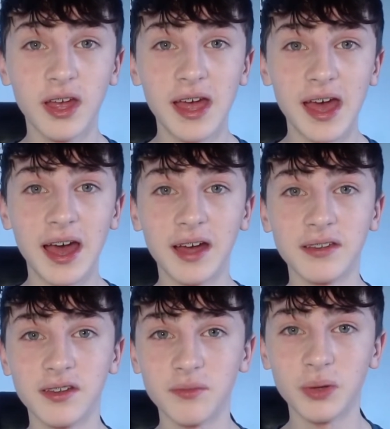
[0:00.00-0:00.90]
And
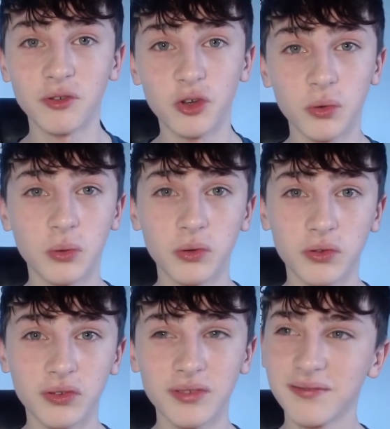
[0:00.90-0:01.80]
Ben Chilwell was
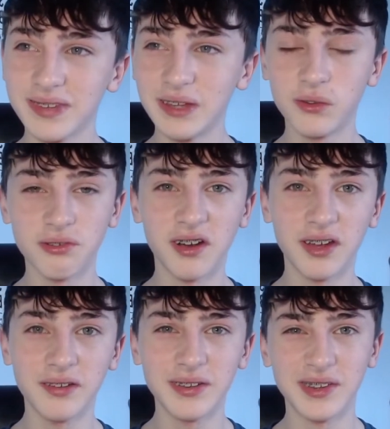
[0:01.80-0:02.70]
alright.
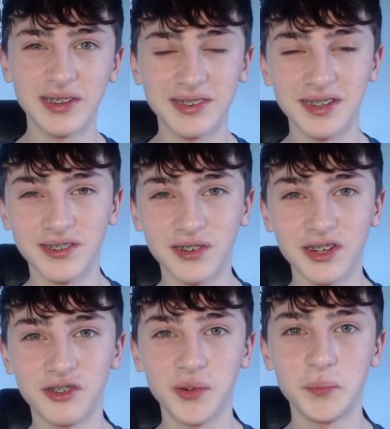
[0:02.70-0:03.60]
He did a solid
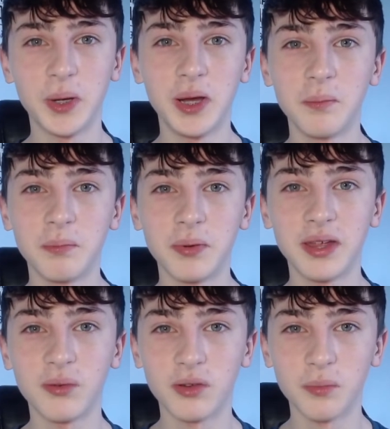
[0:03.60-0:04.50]
job, but he
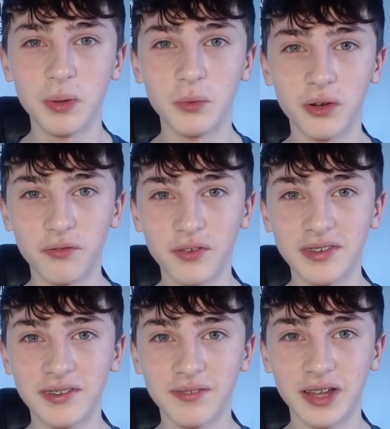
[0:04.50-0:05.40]
was a bit more
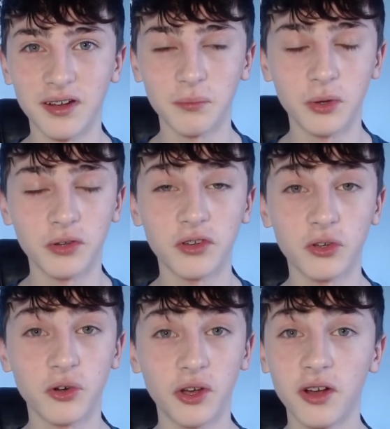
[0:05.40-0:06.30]
defensive than Callum
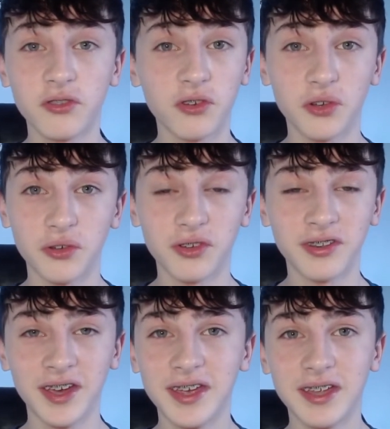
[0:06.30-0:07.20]
Hudson-Odoi. Hudson-Odoi was just
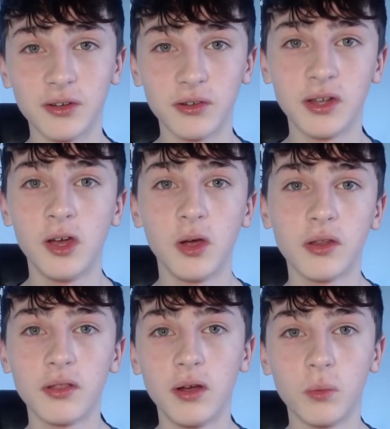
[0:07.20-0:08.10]
taking on
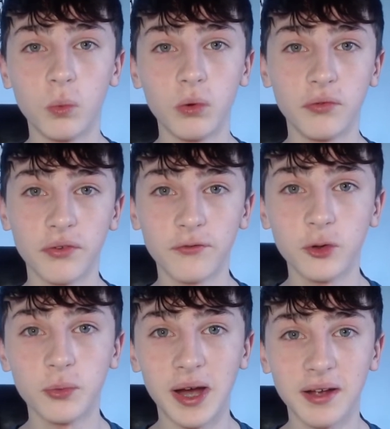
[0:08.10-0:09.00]
the Wolves
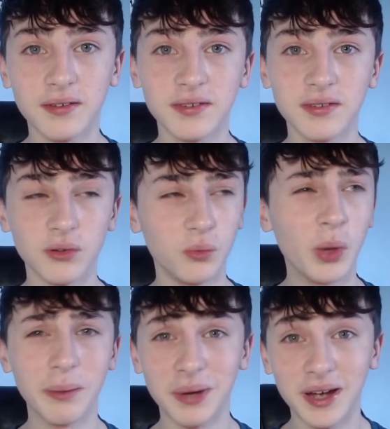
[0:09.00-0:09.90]
fullbacks or
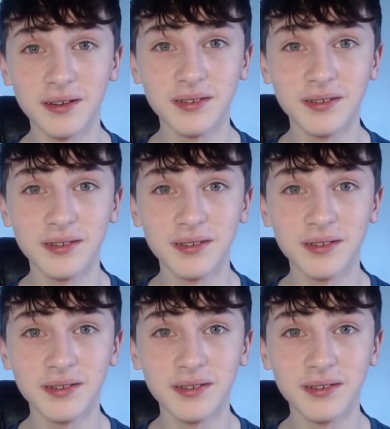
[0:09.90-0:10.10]
wing backs